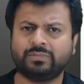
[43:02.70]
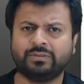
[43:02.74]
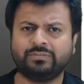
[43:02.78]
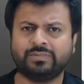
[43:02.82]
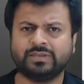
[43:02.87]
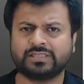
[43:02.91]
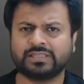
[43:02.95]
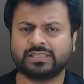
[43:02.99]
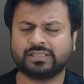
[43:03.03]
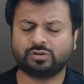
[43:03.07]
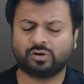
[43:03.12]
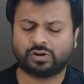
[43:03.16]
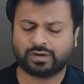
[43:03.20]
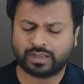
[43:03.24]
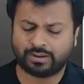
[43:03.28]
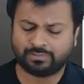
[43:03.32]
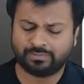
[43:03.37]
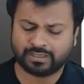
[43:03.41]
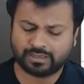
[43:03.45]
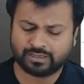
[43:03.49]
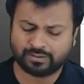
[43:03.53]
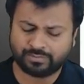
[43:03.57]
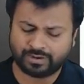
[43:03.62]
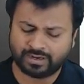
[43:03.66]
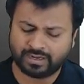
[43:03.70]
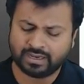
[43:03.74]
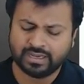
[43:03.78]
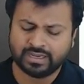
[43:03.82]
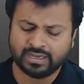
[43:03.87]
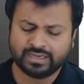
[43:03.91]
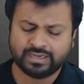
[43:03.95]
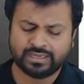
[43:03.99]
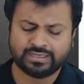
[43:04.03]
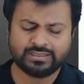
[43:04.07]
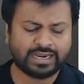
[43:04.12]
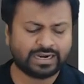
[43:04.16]
BBC is not applicable.
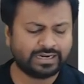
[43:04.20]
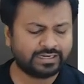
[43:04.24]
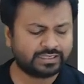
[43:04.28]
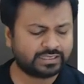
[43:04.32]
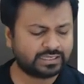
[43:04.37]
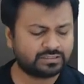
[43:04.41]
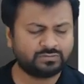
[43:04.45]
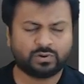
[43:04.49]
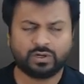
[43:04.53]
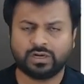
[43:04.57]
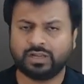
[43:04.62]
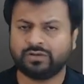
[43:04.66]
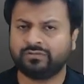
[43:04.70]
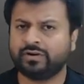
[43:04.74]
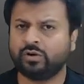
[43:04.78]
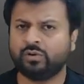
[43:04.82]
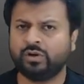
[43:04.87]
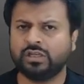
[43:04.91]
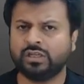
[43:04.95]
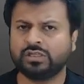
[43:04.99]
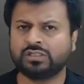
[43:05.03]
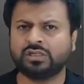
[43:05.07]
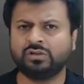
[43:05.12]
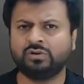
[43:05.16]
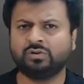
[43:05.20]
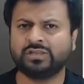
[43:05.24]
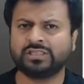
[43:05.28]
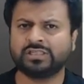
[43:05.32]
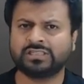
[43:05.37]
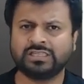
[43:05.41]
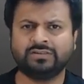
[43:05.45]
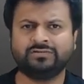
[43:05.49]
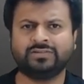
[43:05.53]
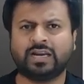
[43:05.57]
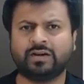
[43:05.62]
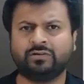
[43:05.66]
In that case, whatever donation you receive
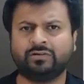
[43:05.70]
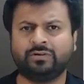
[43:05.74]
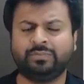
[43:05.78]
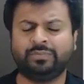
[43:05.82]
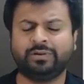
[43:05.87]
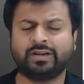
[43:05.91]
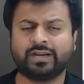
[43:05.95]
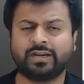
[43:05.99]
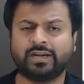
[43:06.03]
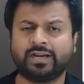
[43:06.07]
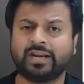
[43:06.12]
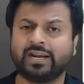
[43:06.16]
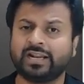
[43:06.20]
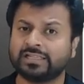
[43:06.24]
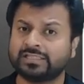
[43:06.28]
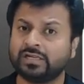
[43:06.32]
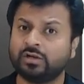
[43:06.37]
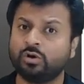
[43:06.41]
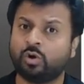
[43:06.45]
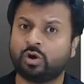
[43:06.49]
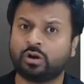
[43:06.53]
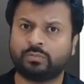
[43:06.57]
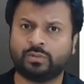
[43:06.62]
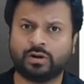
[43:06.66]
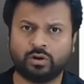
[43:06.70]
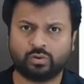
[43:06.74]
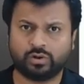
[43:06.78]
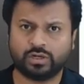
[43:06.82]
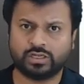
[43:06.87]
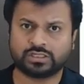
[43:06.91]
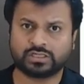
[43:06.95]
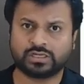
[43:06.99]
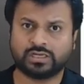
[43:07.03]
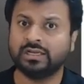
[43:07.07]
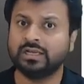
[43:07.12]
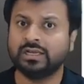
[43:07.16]
receive, that will be treated as a normal
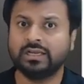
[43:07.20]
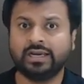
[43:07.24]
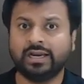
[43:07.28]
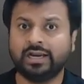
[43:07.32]
donation.